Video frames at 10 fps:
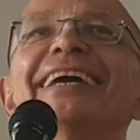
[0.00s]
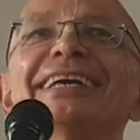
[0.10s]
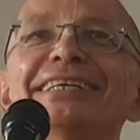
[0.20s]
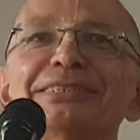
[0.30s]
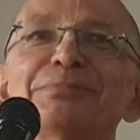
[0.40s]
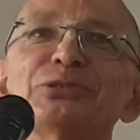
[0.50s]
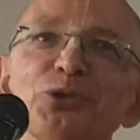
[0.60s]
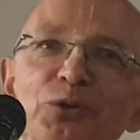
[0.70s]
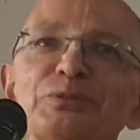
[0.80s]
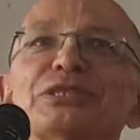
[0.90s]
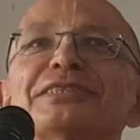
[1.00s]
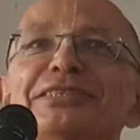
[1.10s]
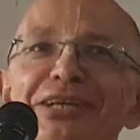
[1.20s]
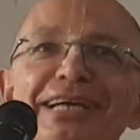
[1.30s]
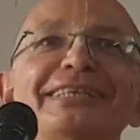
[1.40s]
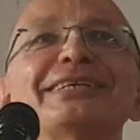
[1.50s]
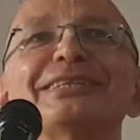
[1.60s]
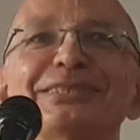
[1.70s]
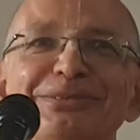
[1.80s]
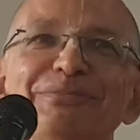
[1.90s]
his absorption in writing
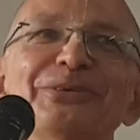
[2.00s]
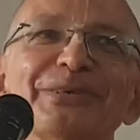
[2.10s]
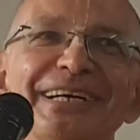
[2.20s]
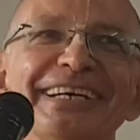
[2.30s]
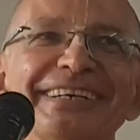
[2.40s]
this book.